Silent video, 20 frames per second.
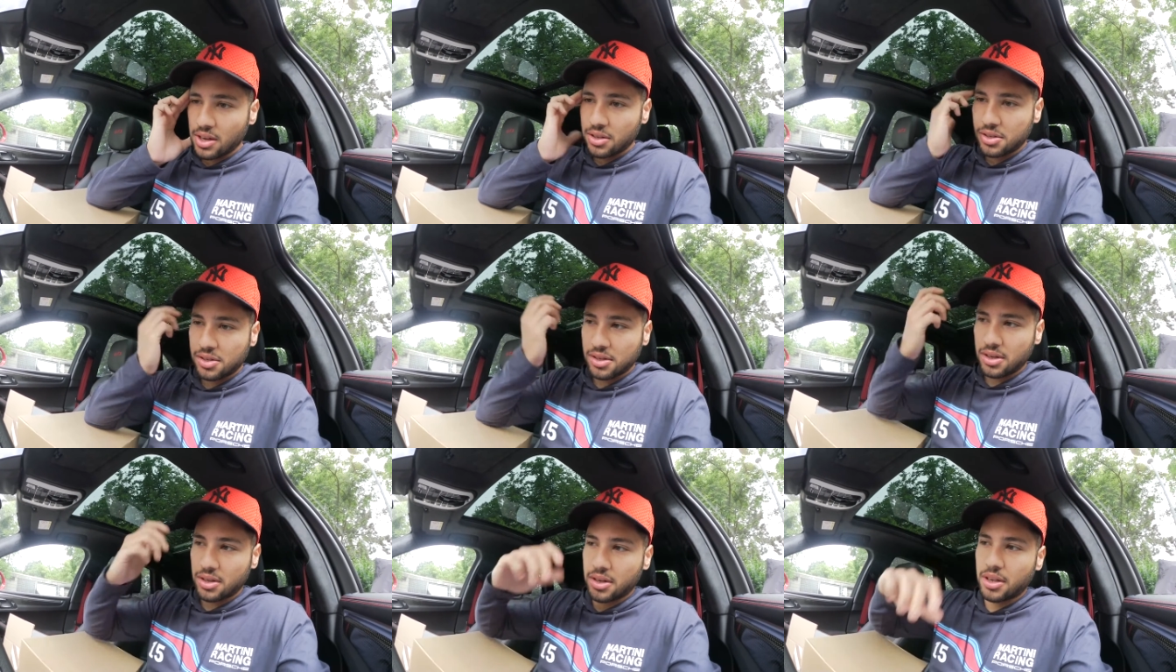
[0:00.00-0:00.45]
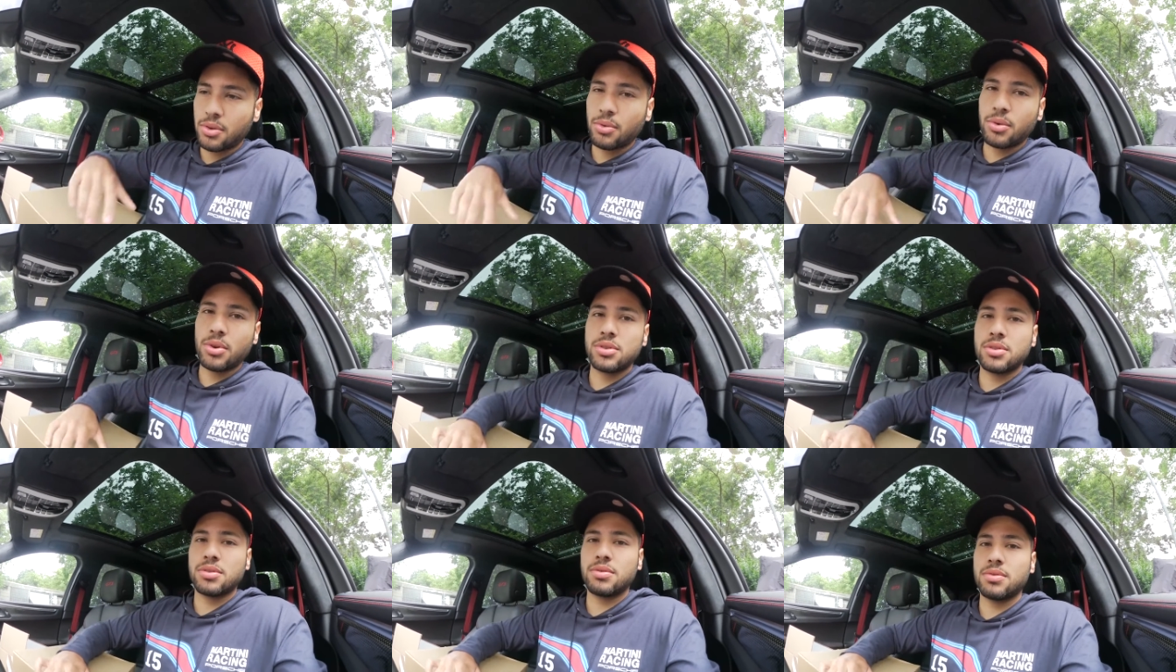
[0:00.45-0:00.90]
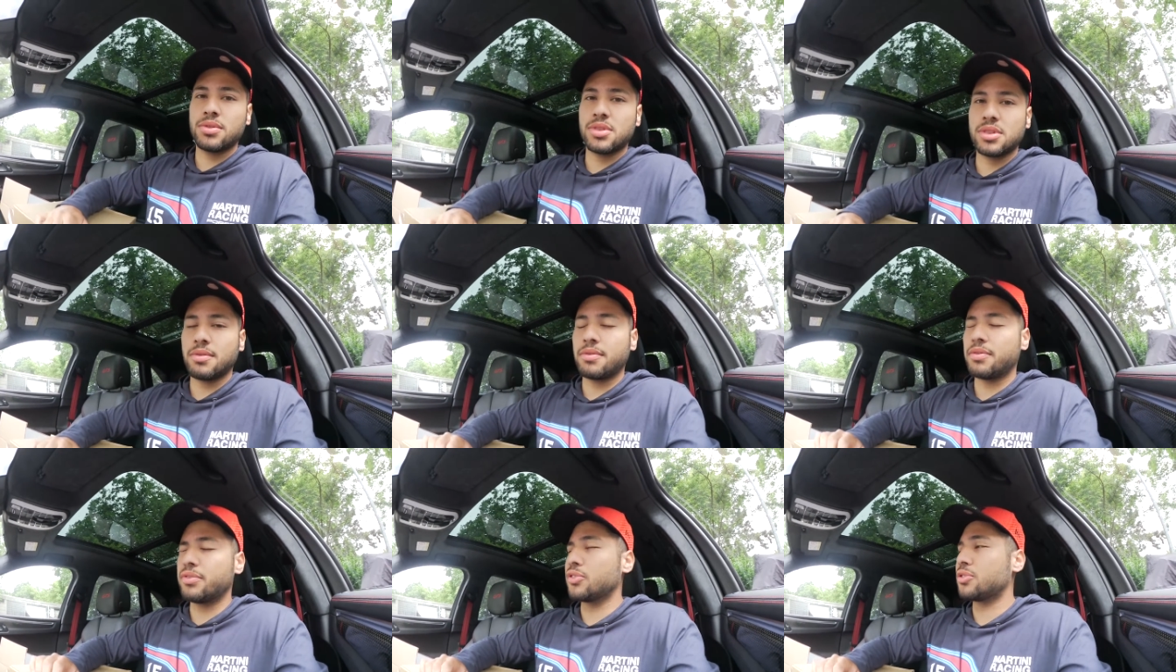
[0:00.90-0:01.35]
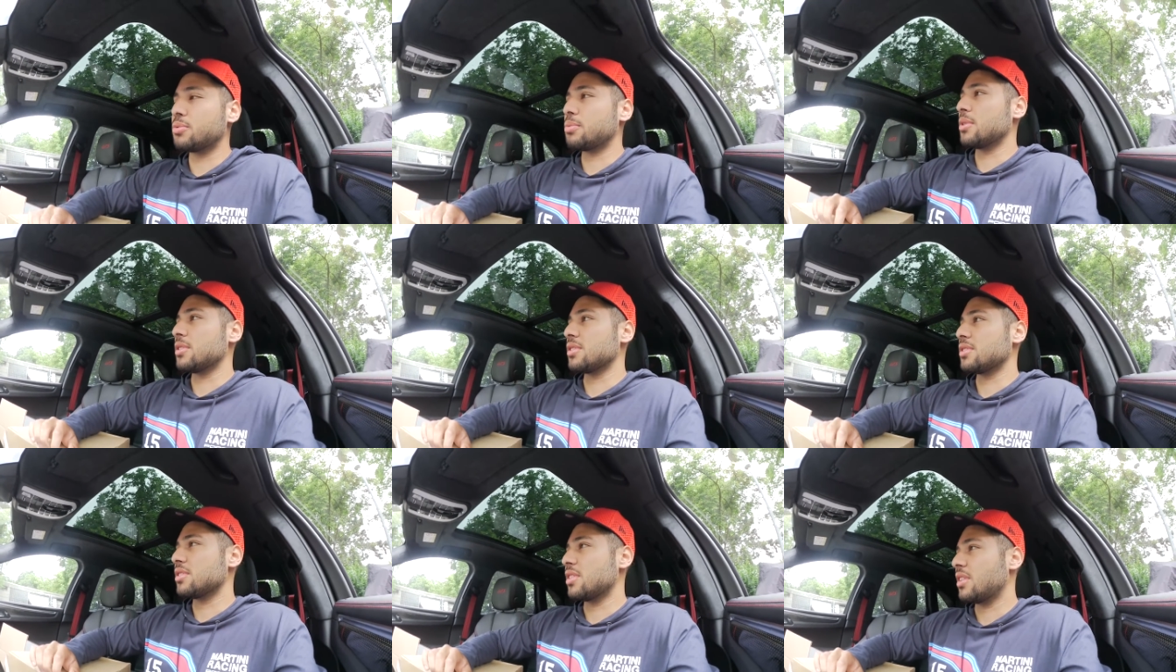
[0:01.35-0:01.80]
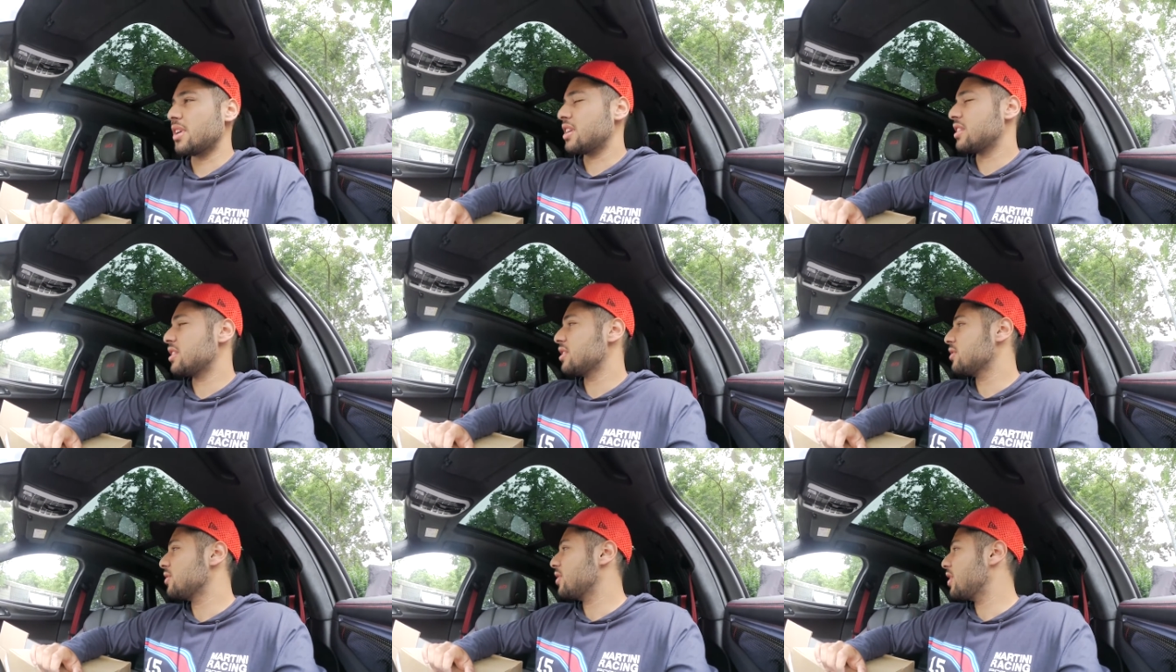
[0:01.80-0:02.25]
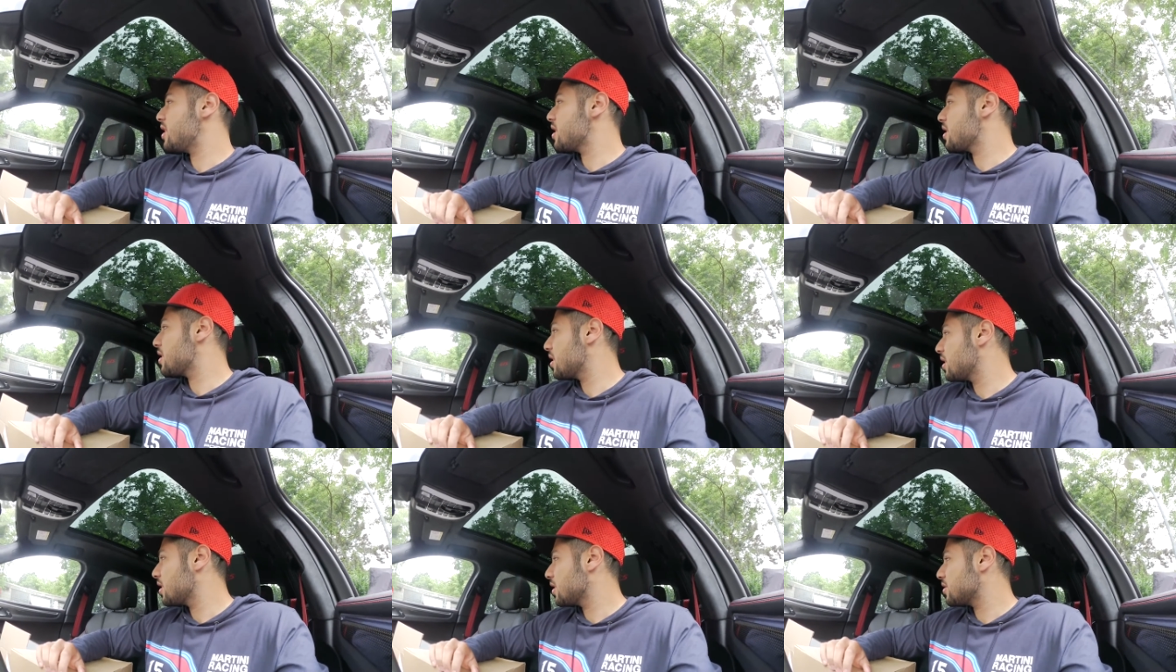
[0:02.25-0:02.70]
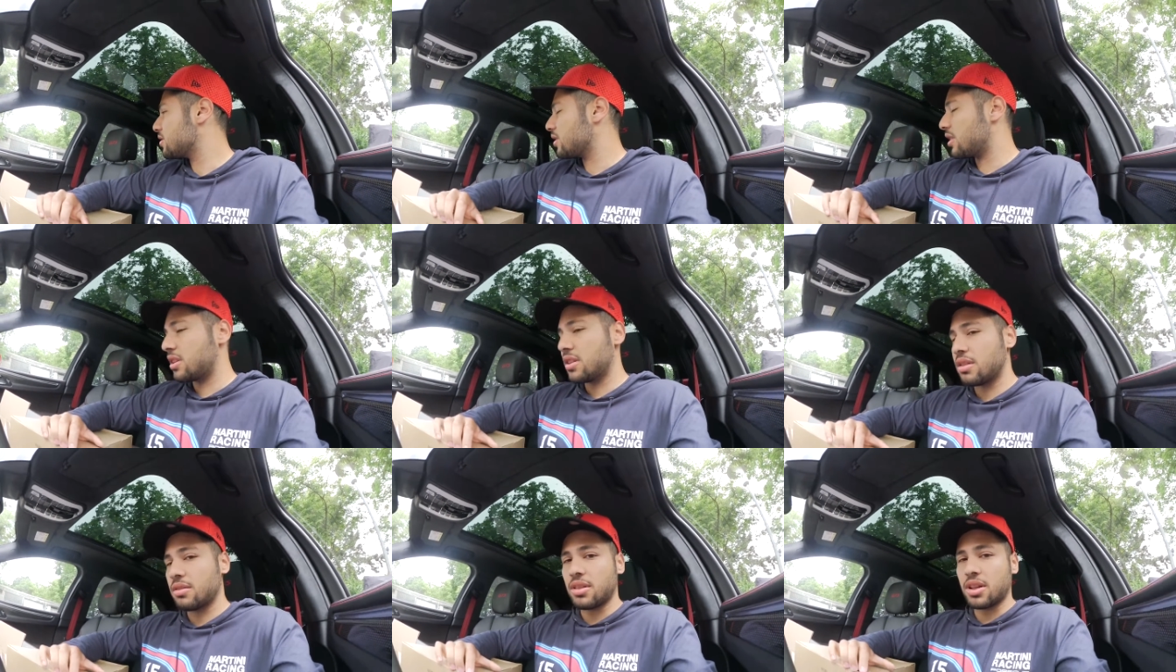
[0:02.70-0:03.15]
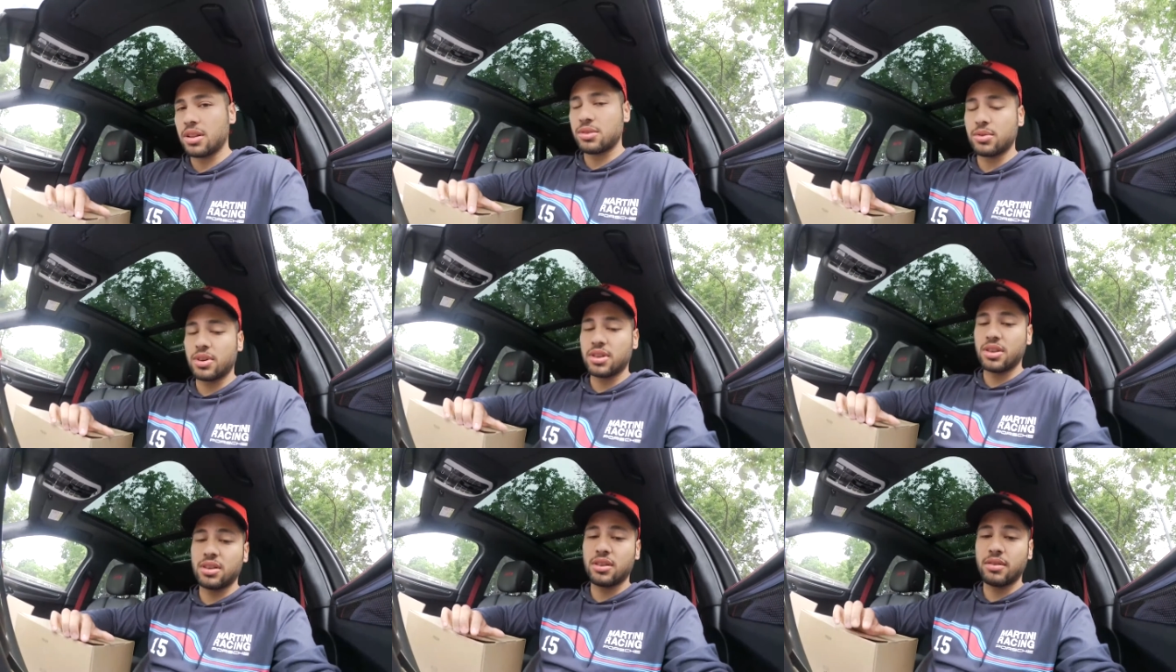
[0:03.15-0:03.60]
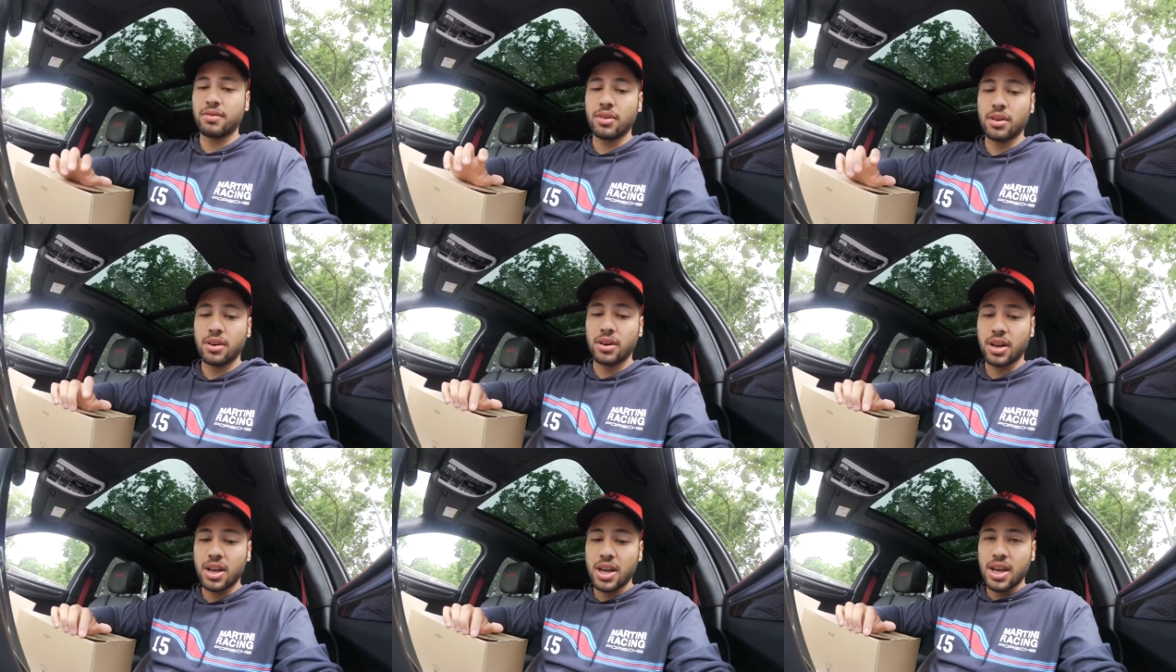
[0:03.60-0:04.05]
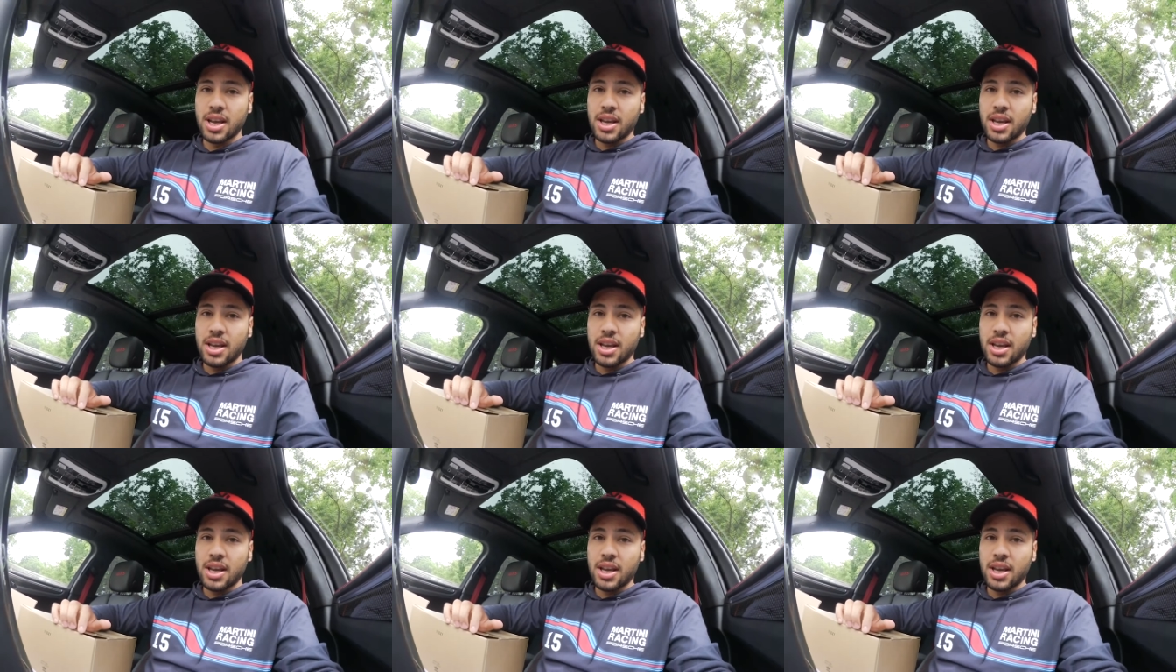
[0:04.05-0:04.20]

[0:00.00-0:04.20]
chilled and watched some football, so I didn't do anything, so that's why I didn't vlog.